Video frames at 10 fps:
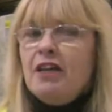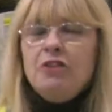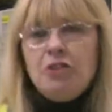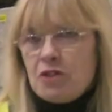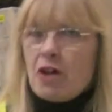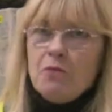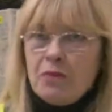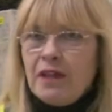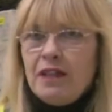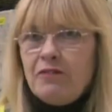you don't
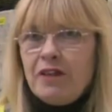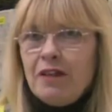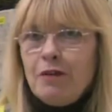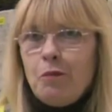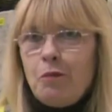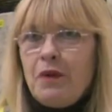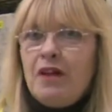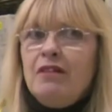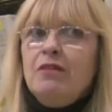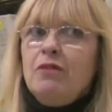believe it,
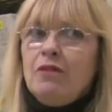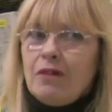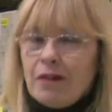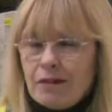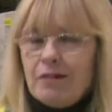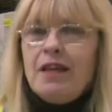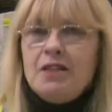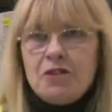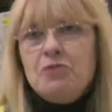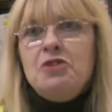but
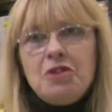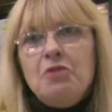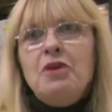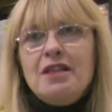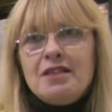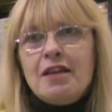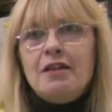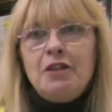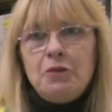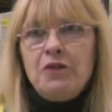they do
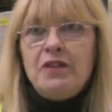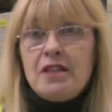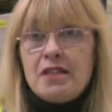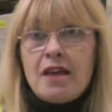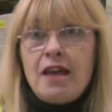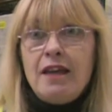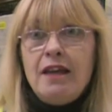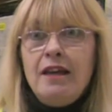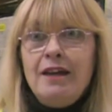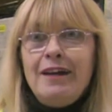exactly what they say,
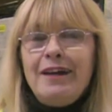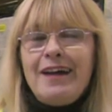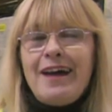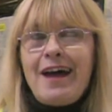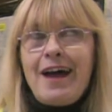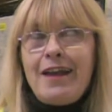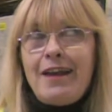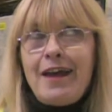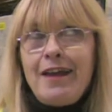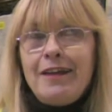
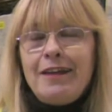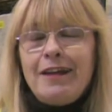and I